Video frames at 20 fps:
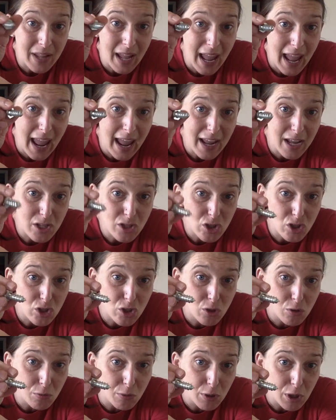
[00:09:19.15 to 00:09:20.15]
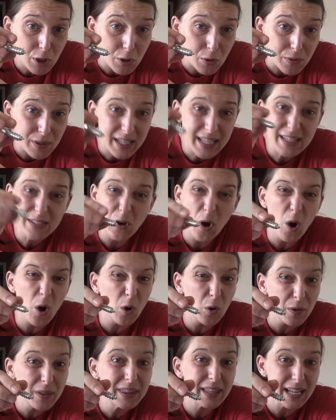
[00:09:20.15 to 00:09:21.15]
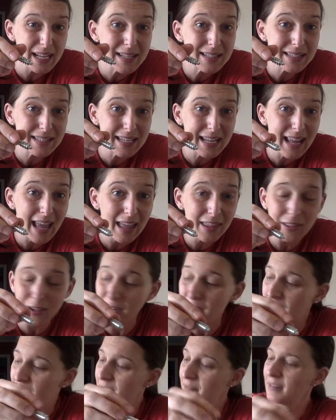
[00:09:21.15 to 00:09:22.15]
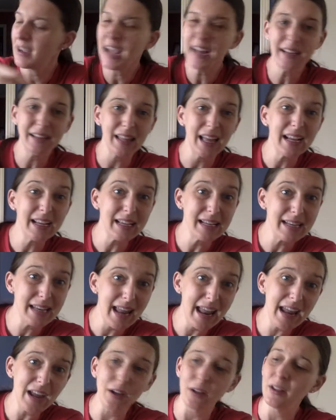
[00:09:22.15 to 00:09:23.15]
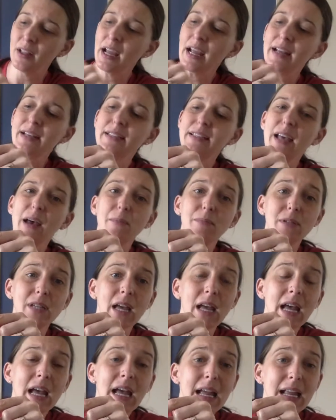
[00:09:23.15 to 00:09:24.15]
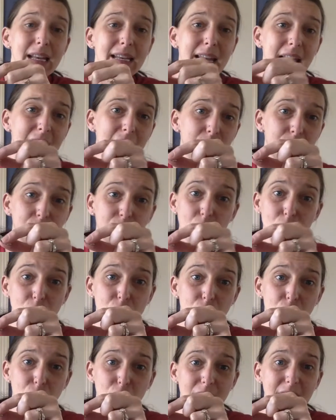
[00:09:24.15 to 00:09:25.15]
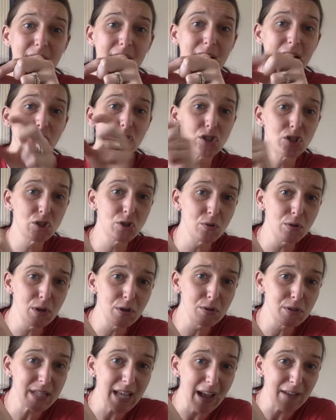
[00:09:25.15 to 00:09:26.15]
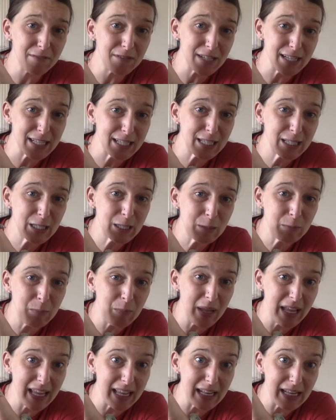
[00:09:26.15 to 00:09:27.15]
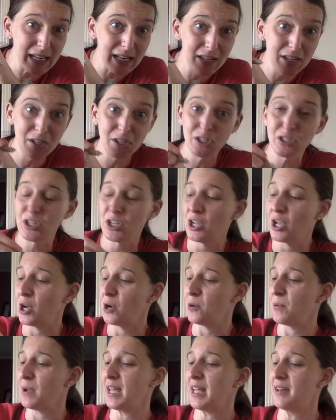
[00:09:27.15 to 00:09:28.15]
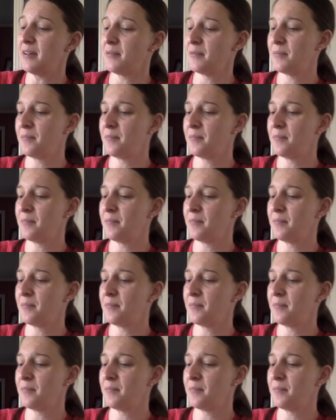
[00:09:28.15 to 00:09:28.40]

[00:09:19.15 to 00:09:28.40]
A screw. These hold things together, kind of like a nail, except nails go straight in, screws have to spin to go in.